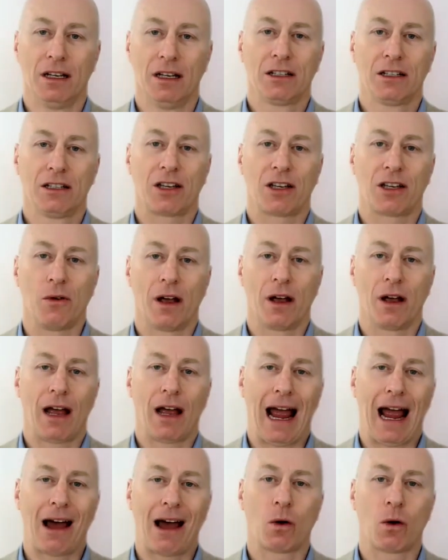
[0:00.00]
So
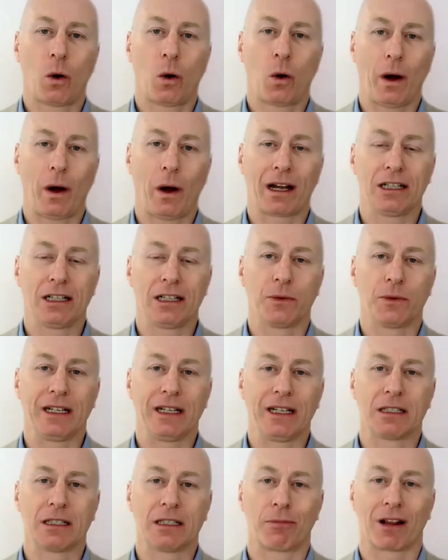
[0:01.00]
how quickly do we
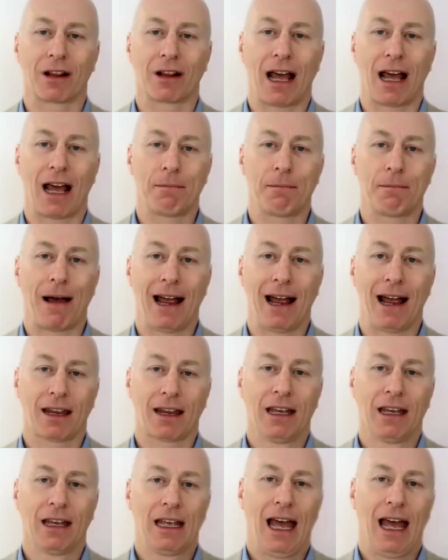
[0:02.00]
need to bring that back?
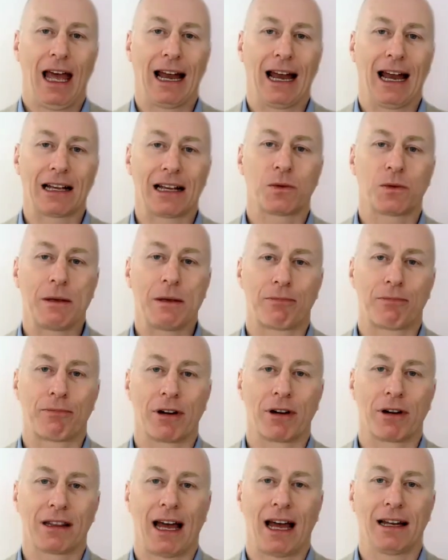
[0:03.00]
And as we
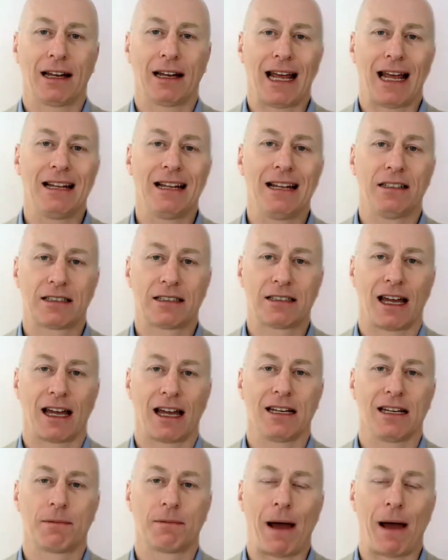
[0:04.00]
bring that end
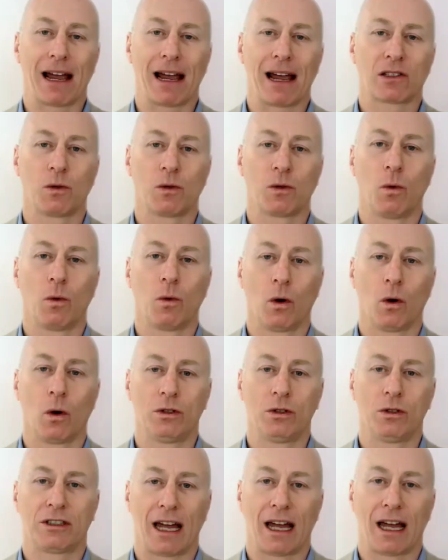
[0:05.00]
state back
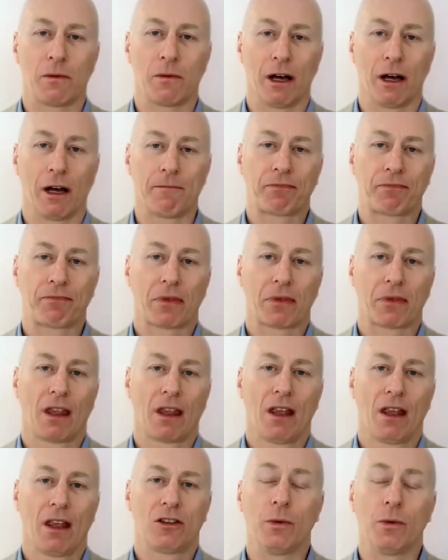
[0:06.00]
towards day 1,
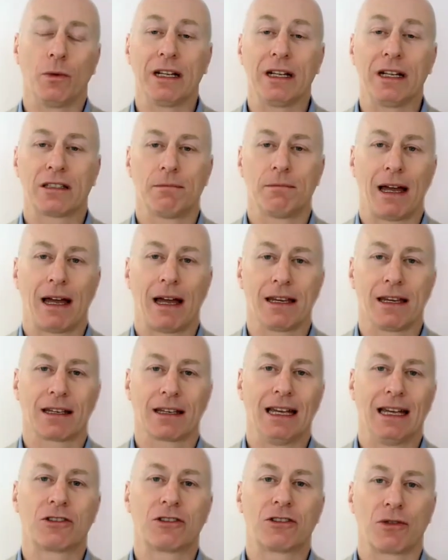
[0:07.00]
do we need to make
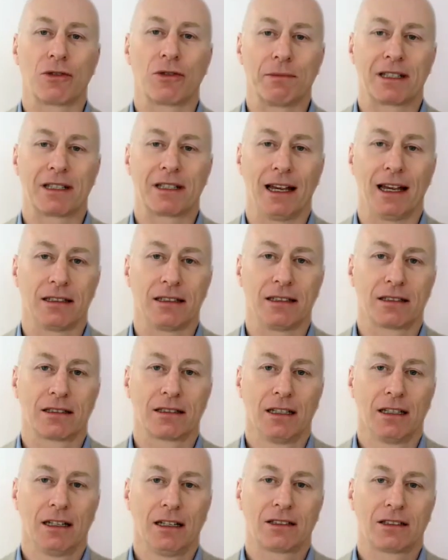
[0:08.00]
interim states?
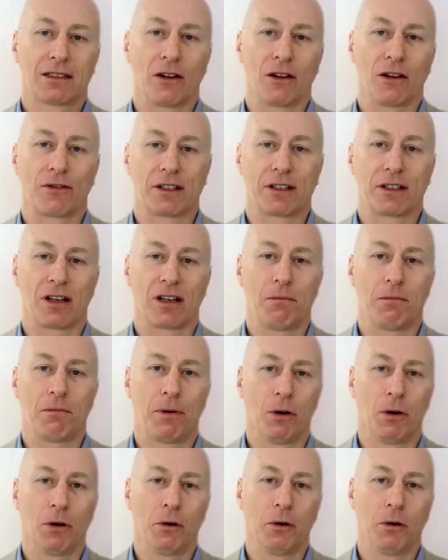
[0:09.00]
So for
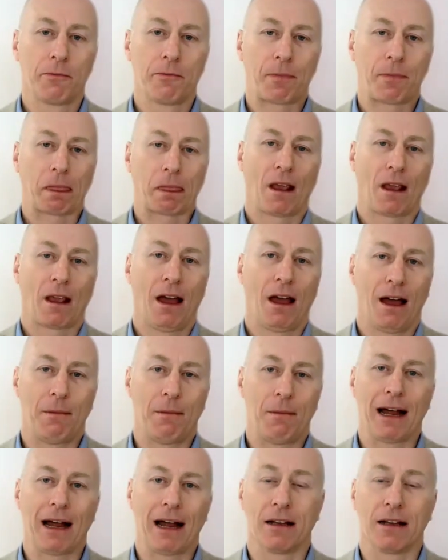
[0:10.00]
example,
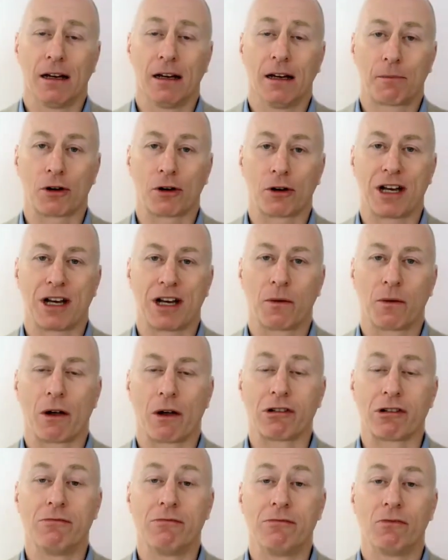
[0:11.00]
I had a project where
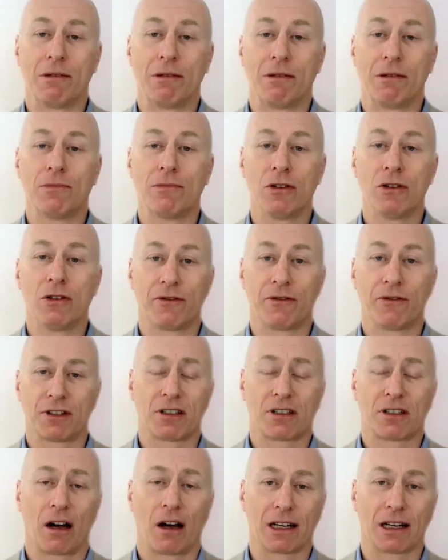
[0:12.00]
we moved the
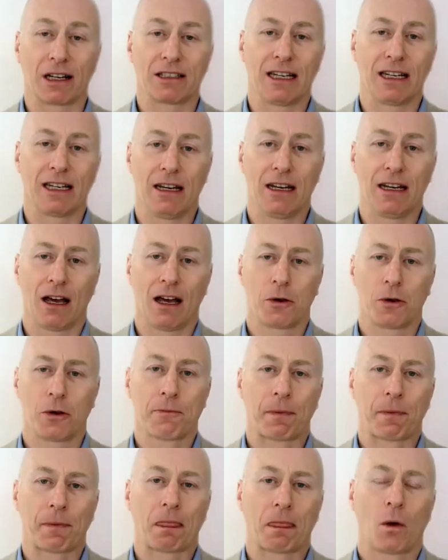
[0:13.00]
target CEO.
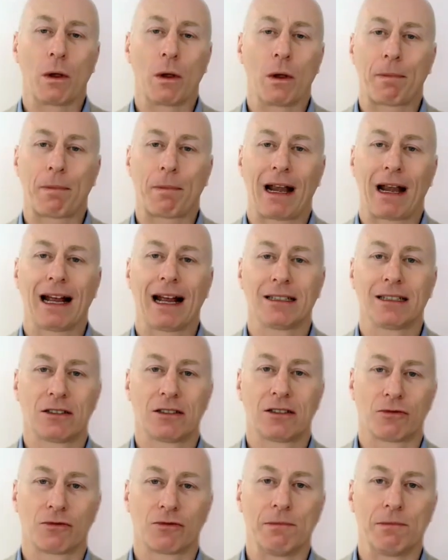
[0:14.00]
We planned
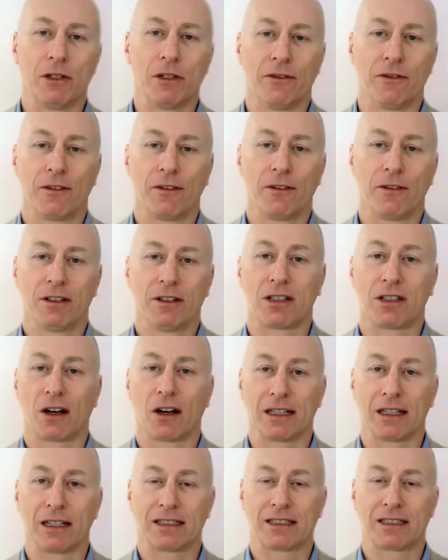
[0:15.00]
to remove the
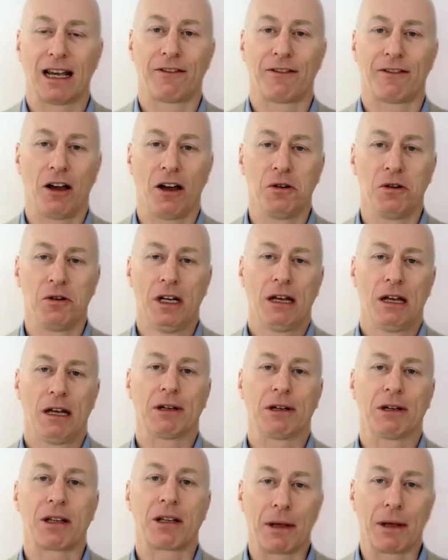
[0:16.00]
target CFO,
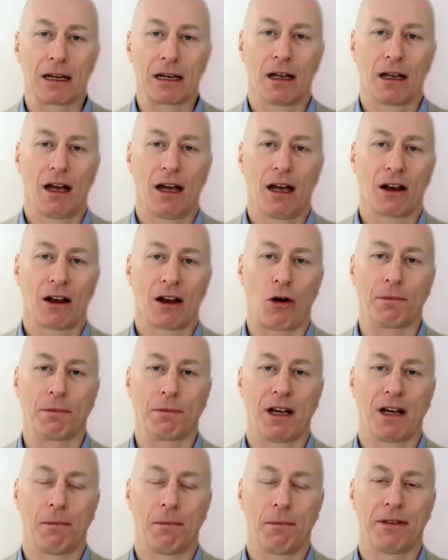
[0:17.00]
but something cropped
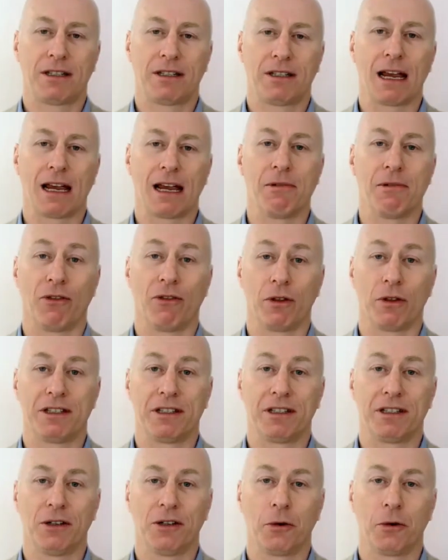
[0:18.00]
up the day before the
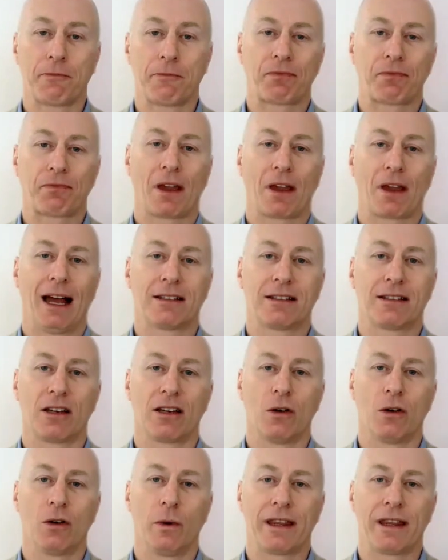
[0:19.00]
deal. And
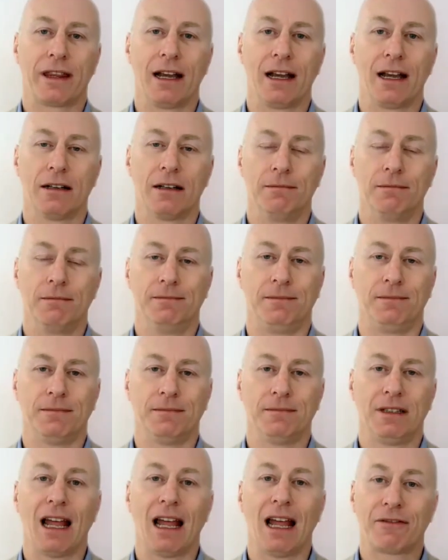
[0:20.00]
so we then
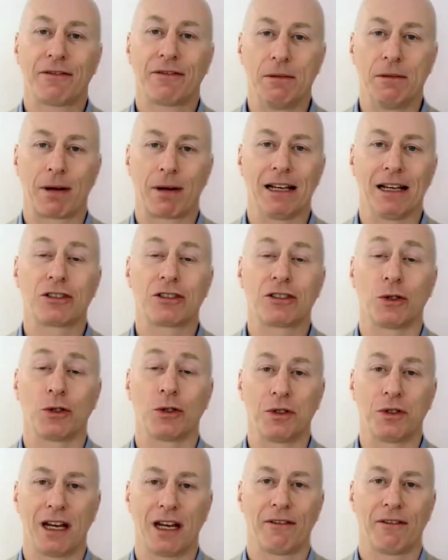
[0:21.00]
left in place 2
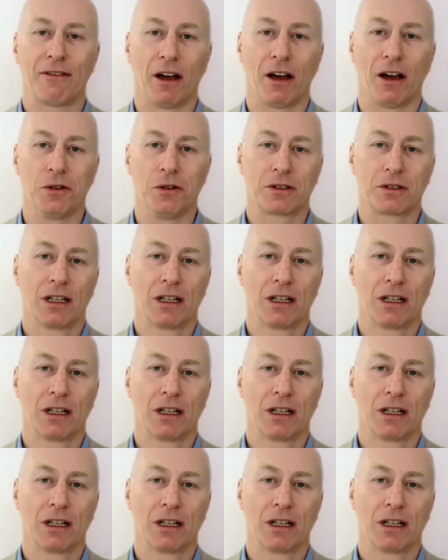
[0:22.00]
CFOs.